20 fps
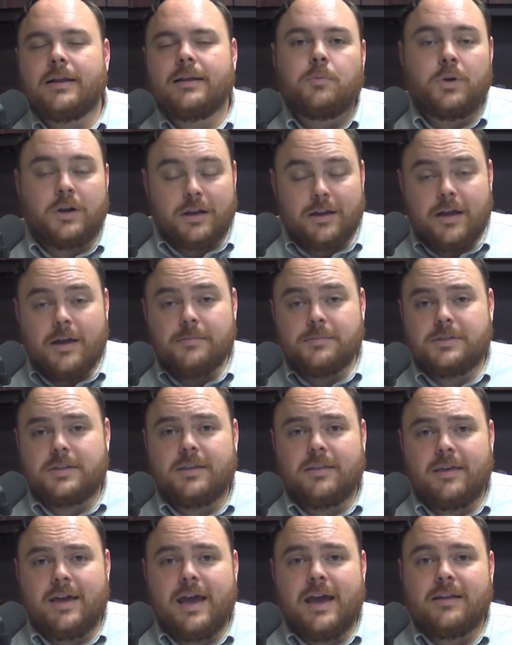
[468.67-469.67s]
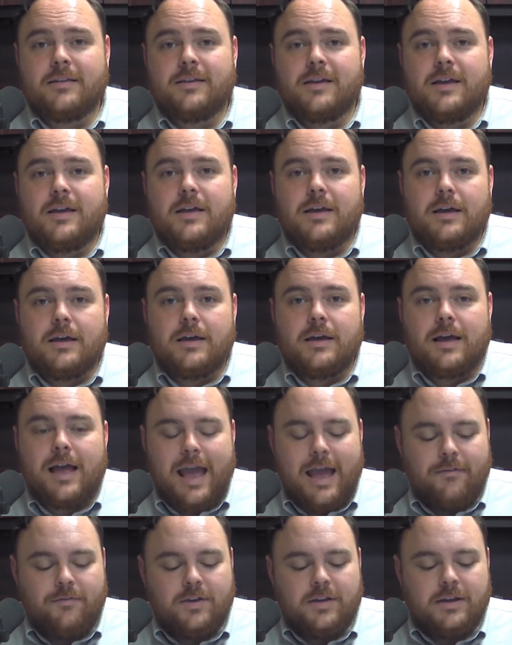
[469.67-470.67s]
But when it comes to that,
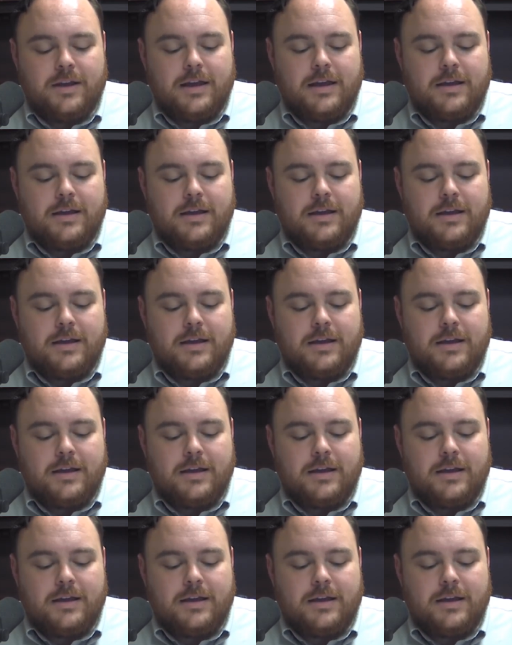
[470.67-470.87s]
having